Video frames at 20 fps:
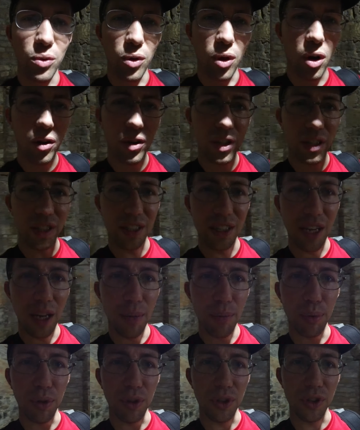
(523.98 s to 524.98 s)
through all these
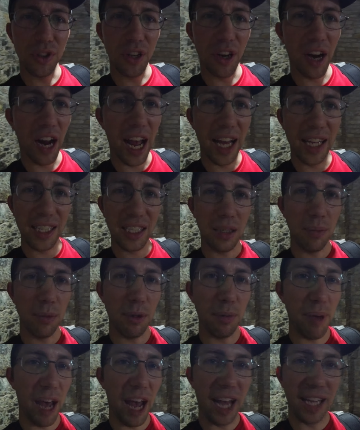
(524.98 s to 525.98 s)
temples there has to
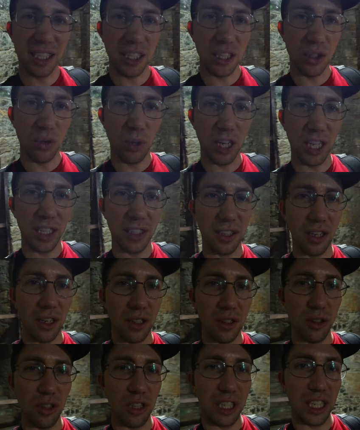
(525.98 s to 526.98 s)
be passageways
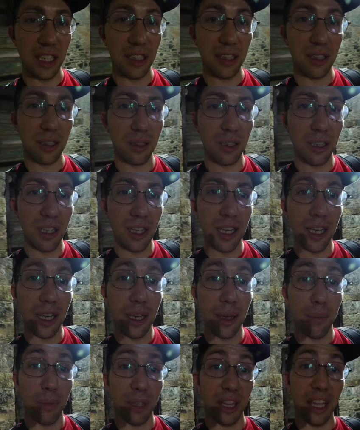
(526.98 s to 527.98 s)
underneath,
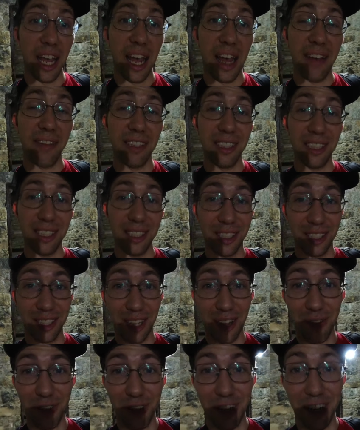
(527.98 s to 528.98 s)
but they haven't
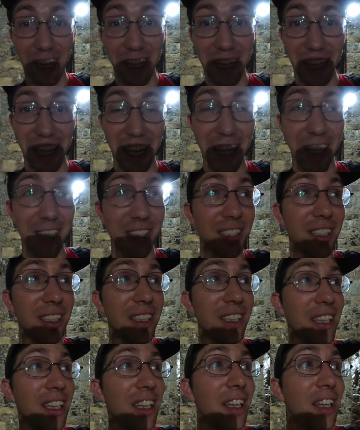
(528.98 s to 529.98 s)
discovered any yet.
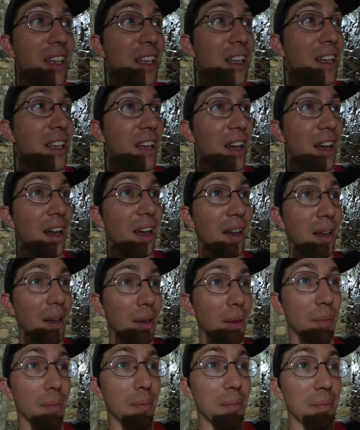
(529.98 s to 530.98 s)

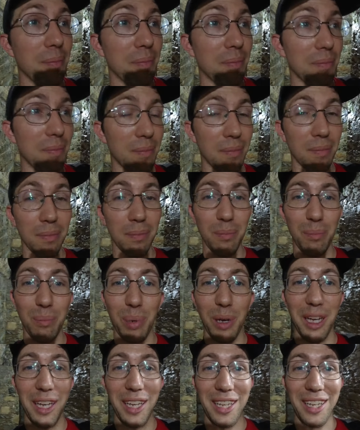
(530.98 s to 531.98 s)
Um,
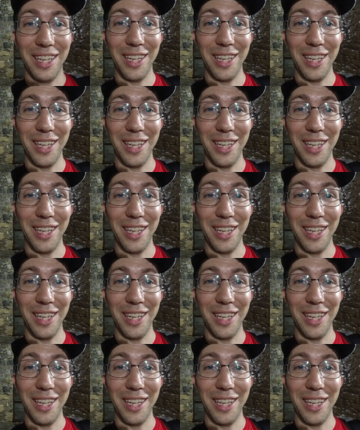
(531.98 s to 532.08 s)
but